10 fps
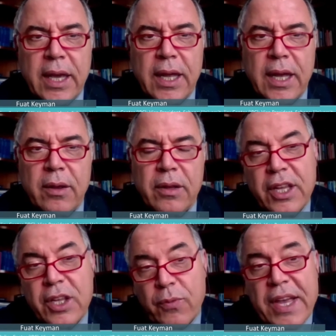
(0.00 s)

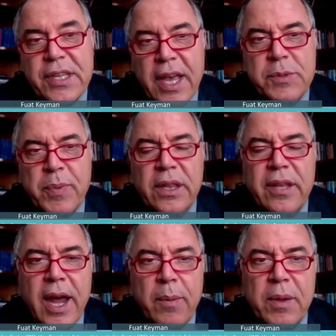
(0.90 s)
It has been
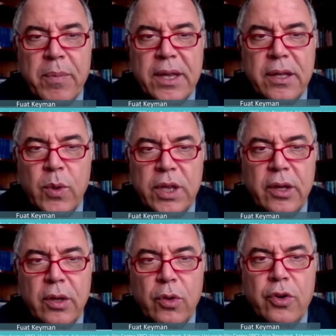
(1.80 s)
timely, but with
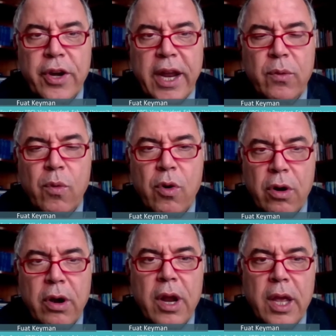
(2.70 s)
the Ukraine war,